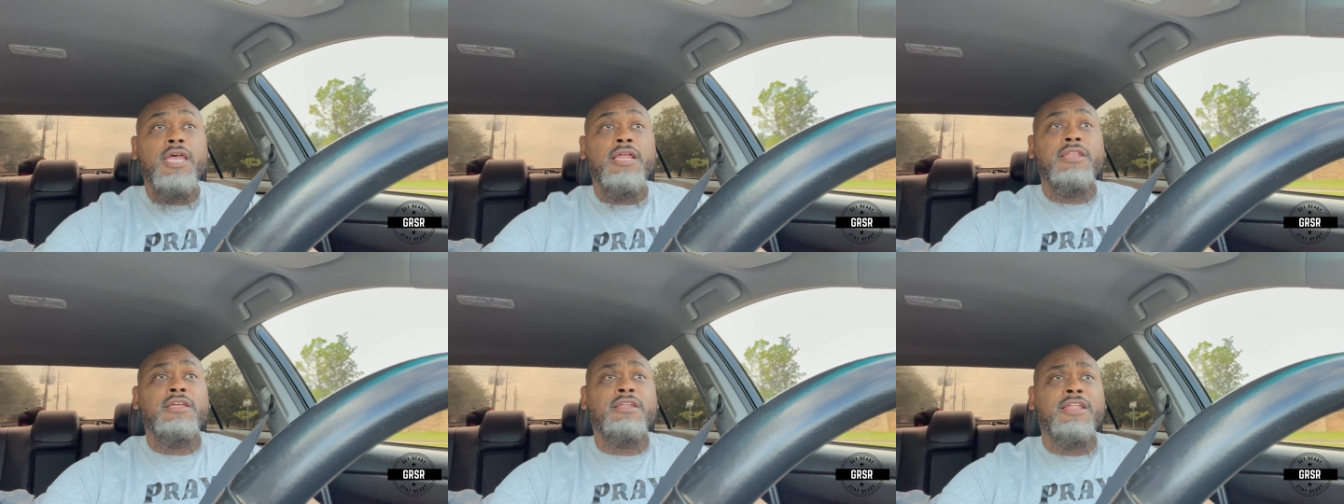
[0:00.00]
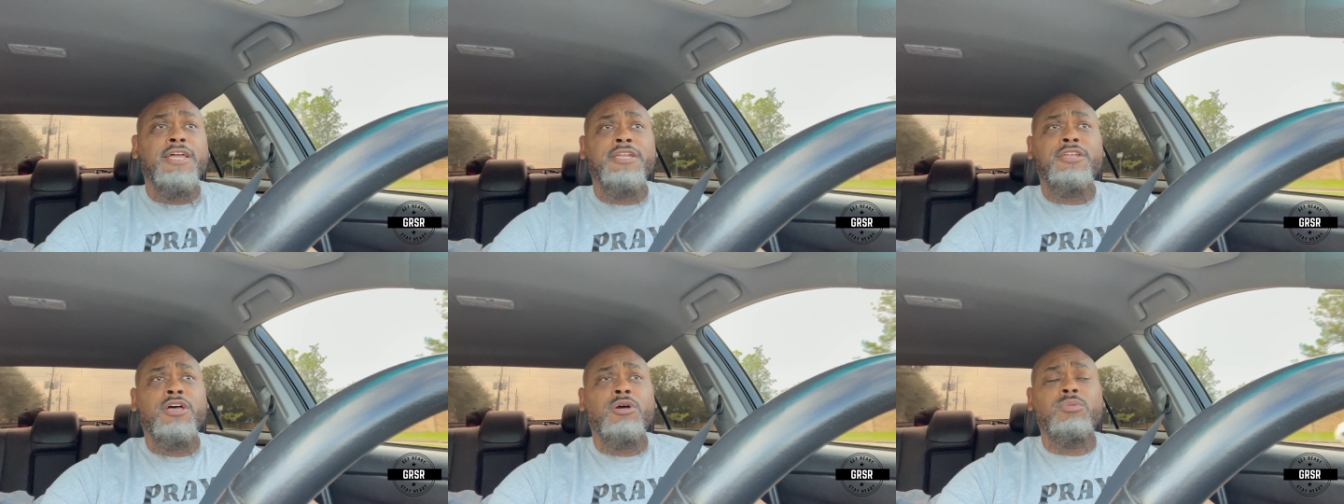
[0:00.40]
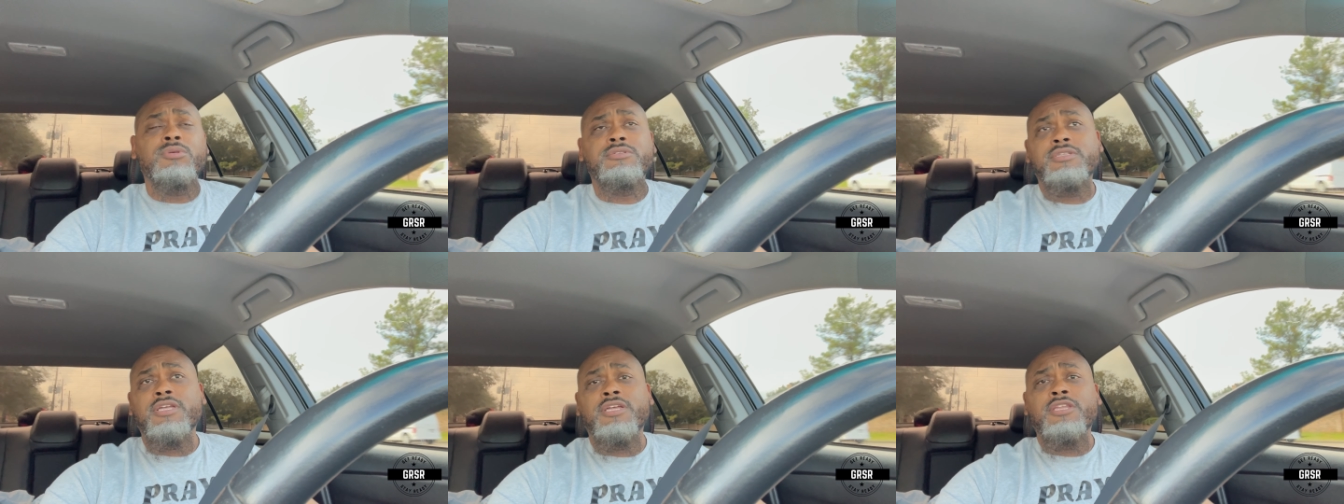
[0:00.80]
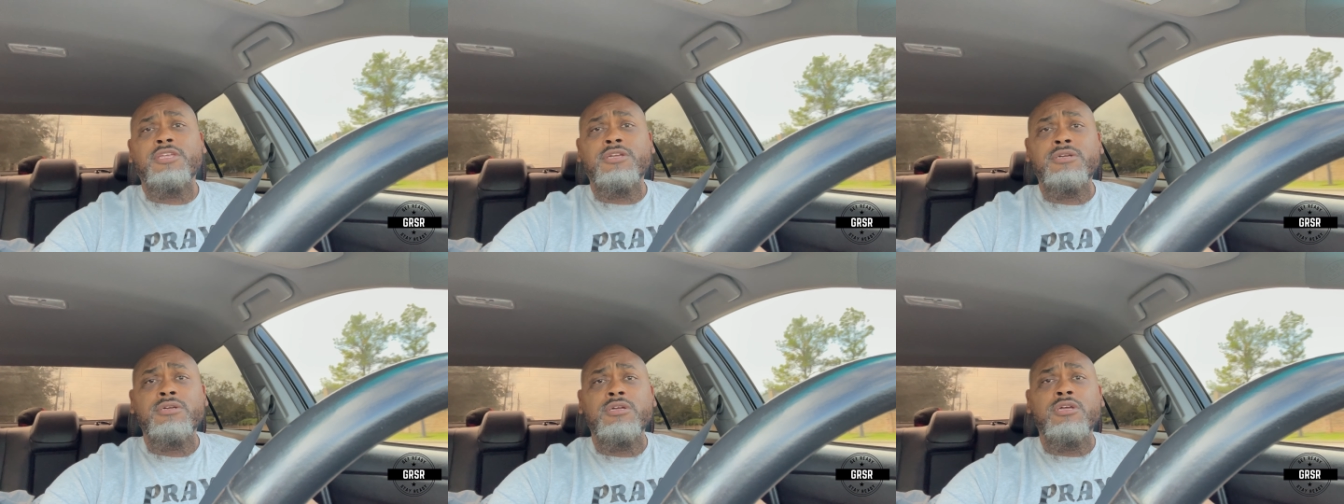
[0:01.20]
And they're like, no, we're staying
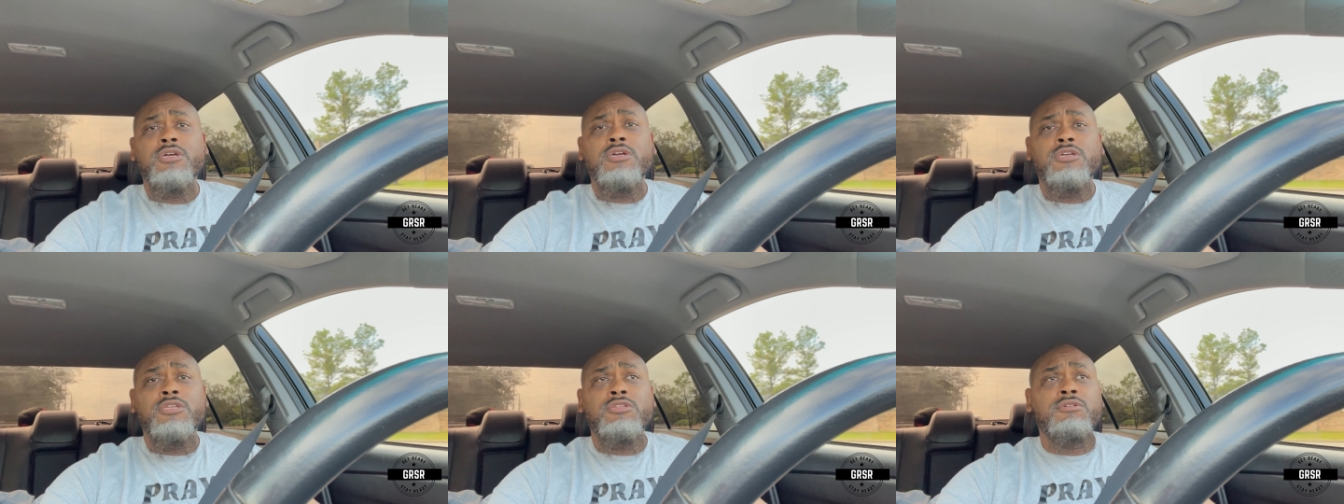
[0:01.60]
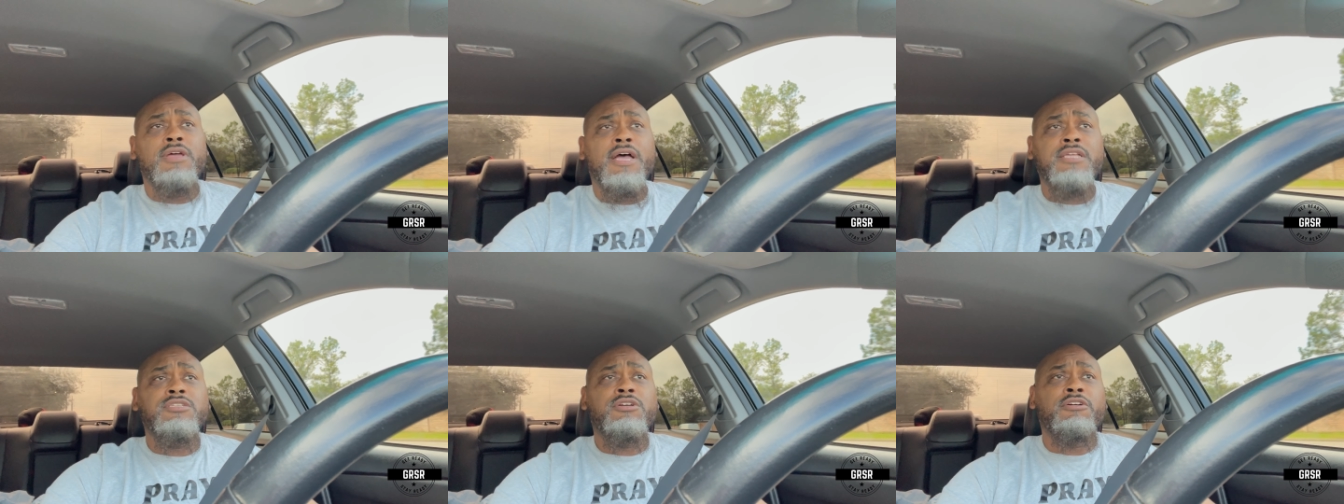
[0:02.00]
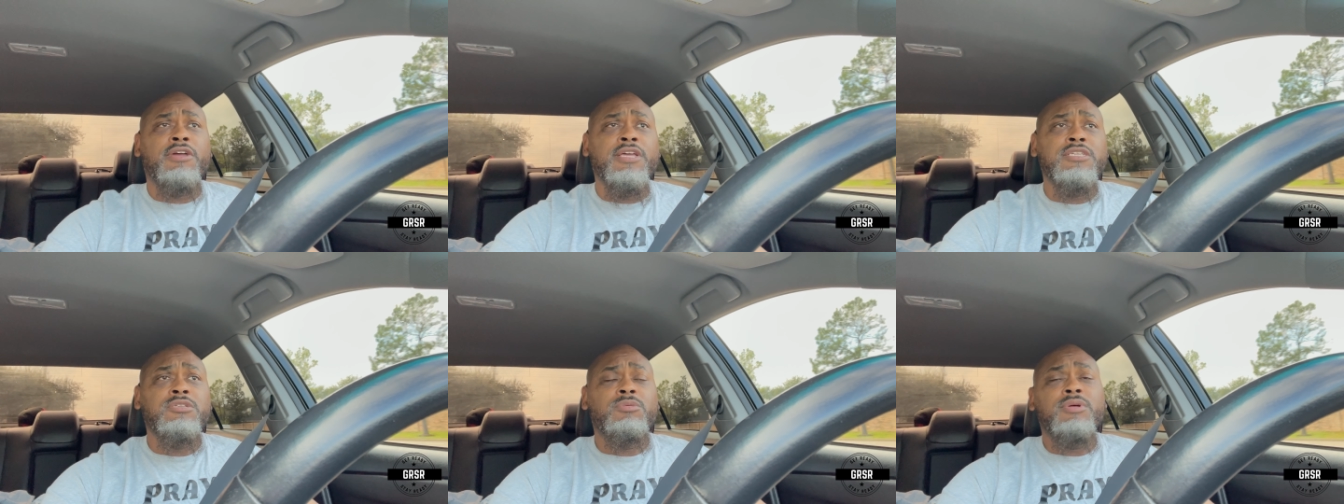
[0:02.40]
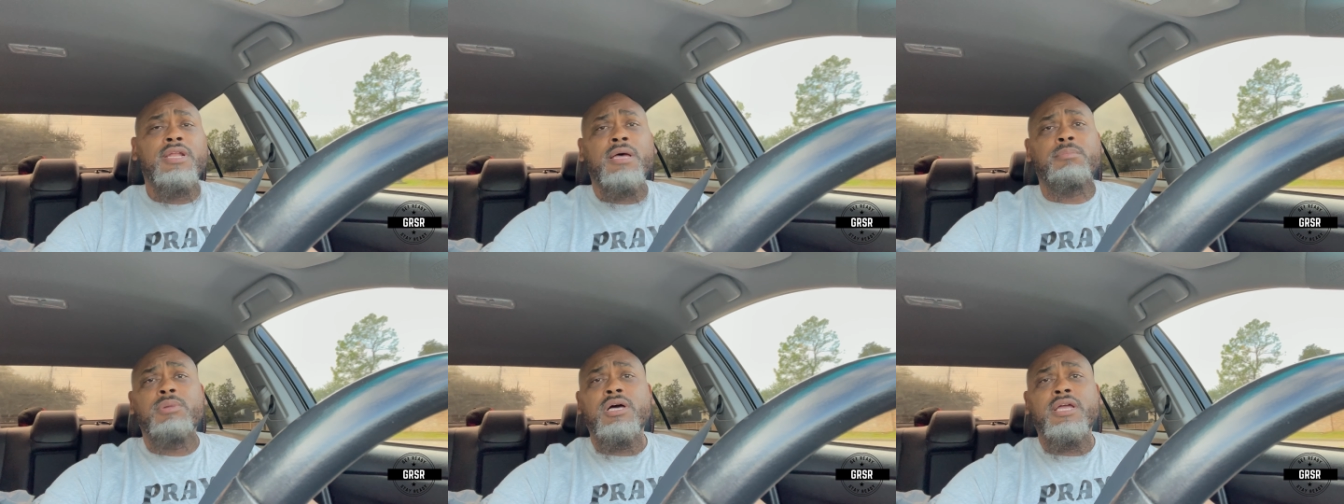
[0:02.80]
here. You guys are crazy. We're
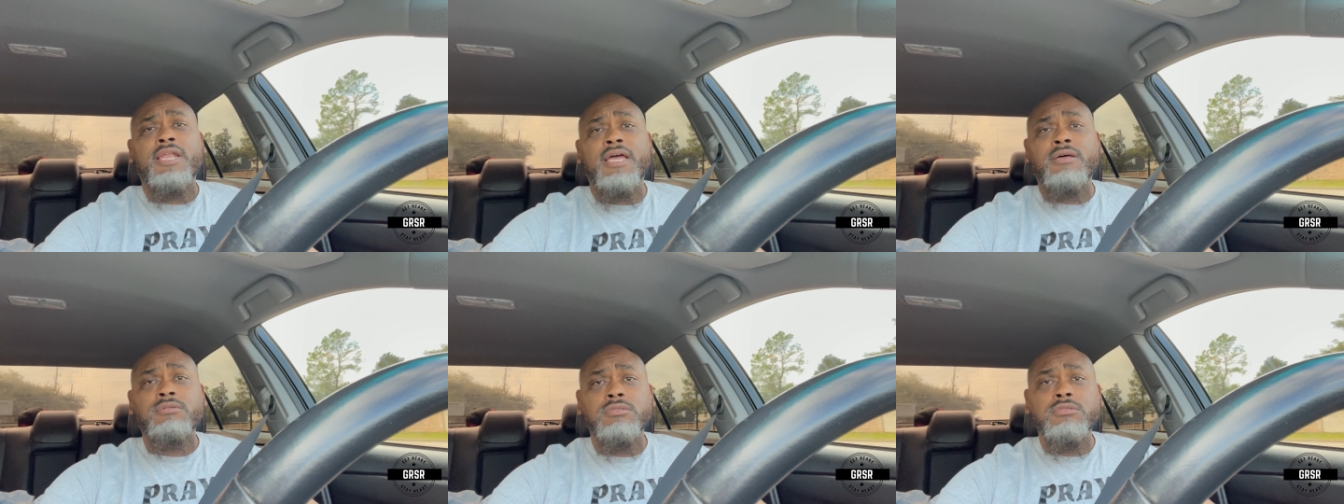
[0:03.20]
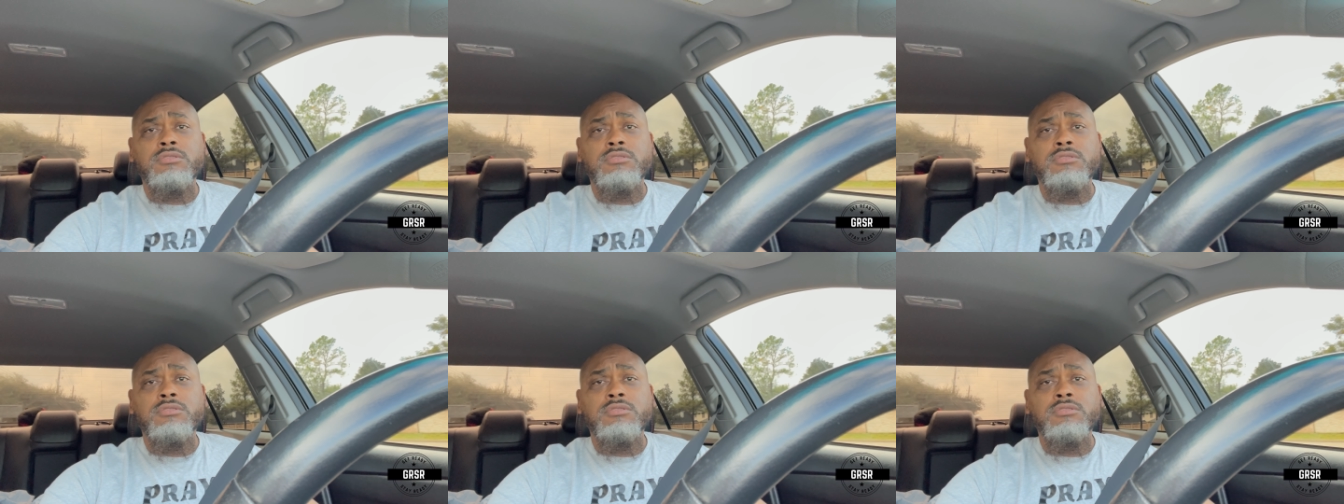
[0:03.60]
not bugging out.